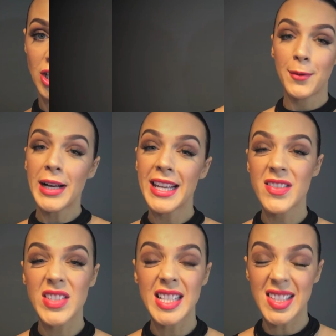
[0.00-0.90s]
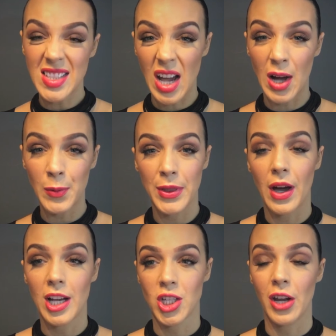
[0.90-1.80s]
Where do I even start with
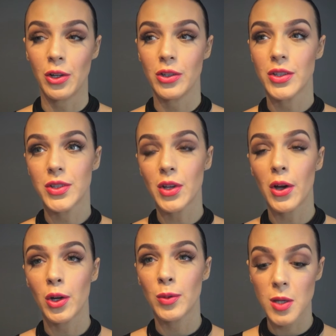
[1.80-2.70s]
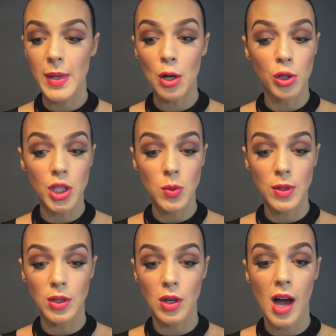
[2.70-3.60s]
eyeshadows? So to be honest
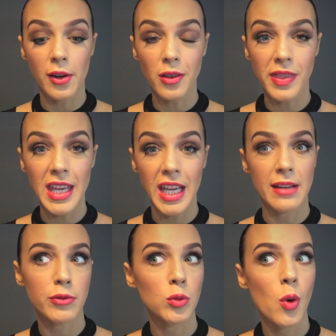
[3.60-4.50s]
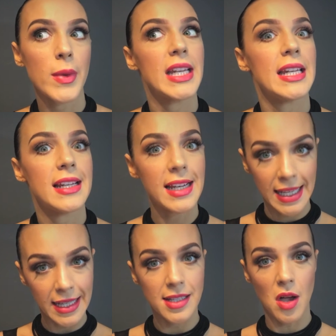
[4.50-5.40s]
with you, I don't think every woman
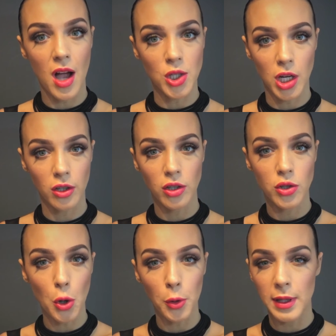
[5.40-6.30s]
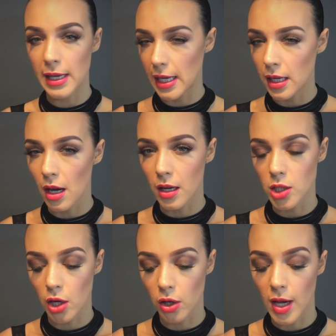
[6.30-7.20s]
needs eyeshadow. You don't need
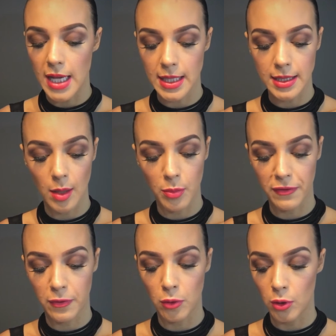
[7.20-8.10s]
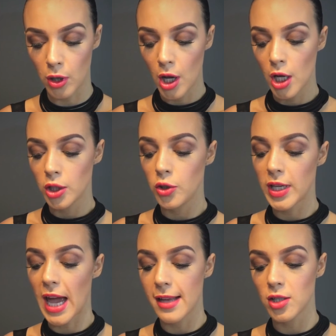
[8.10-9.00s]
eyeshadow. As I said before, you
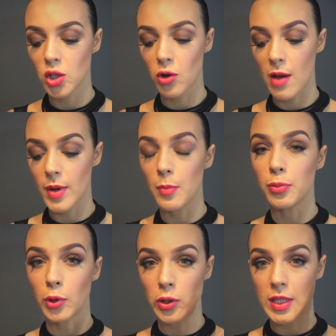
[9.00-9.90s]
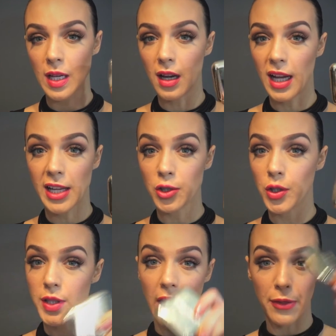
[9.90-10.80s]
can just grab a bronzer and
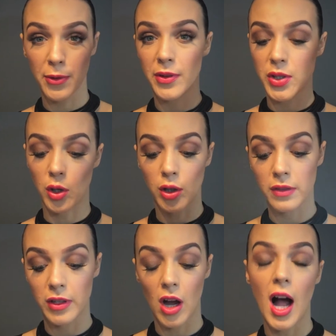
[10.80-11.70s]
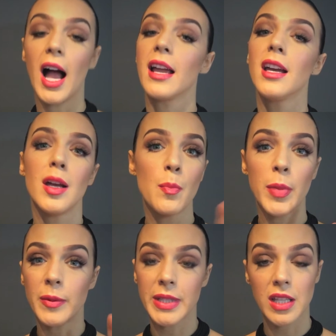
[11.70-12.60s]
use that through the socket of your eye, bit
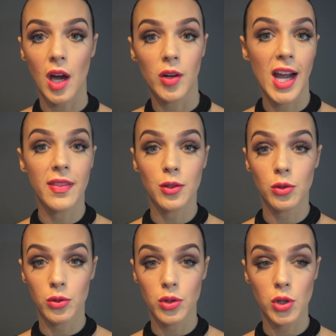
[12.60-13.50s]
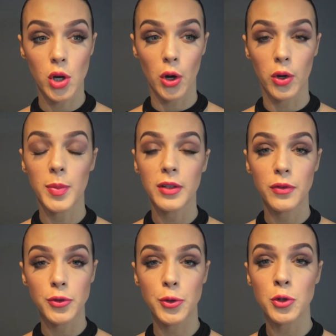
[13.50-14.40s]
of mascara, and then you're good to go. But if
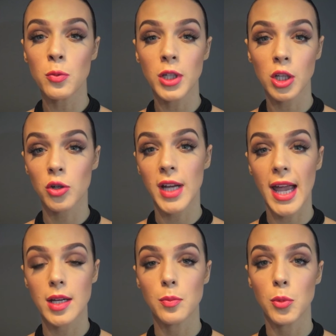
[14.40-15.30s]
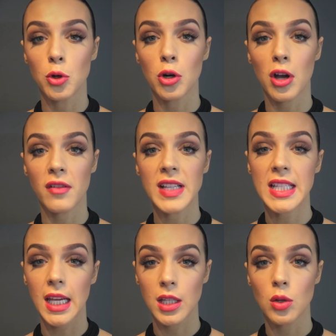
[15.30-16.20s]
you do want to create more of a
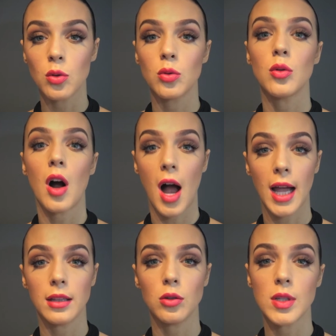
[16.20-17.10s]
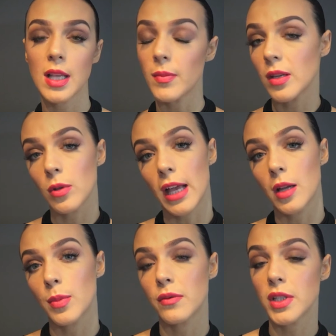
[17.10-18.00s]
technical eye look, something like a
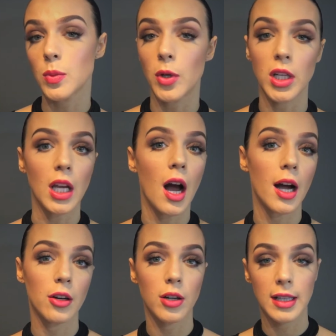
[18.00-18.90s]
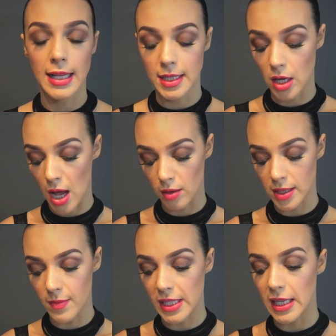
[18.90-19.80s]
bit of a smoky eye or a classic eye or
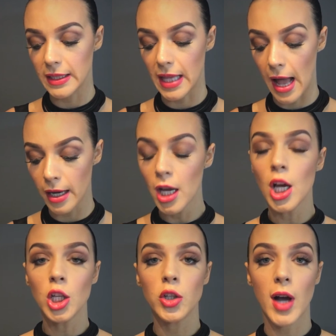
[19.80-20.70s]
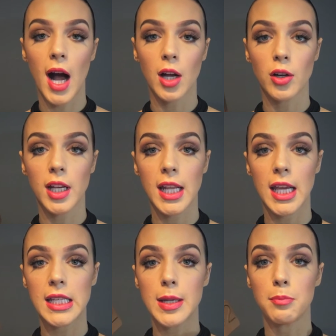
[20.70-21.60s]
something like that, you are going to
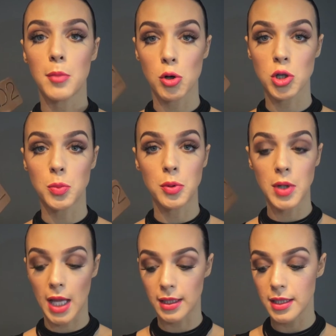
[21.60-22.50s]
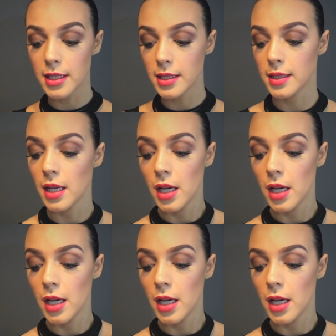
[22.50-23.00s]
need multiple colors.